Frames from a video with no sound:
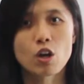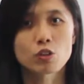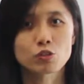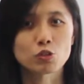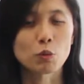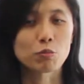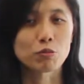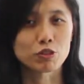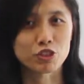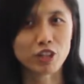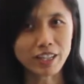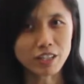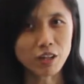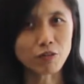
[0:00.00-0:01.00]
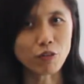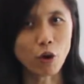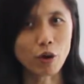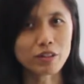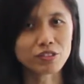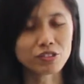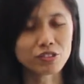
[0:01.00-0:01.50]
So project your
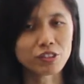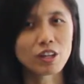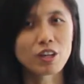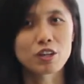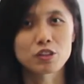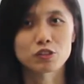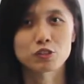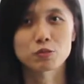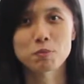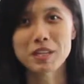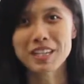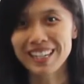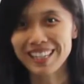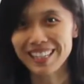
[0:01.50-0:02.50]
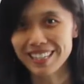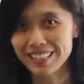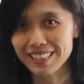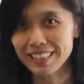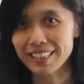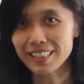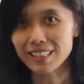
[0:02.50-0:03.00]
voice, speak
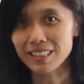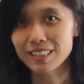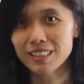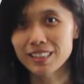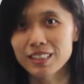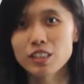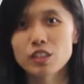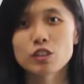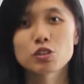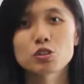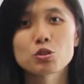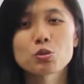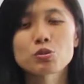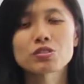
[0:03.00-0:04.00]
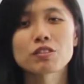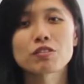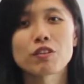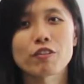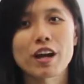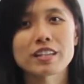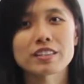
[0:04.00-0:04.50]
clearly, use a
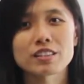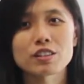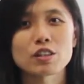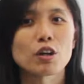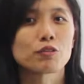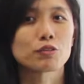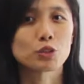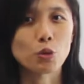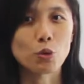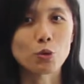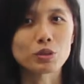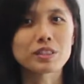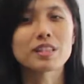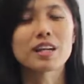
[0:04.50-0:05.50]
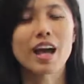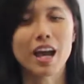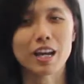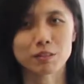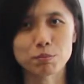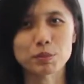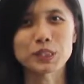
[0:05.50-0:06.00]
variety of tone
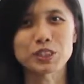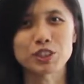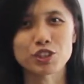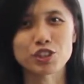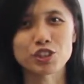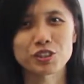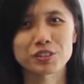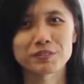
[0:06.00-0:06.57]
and pitch.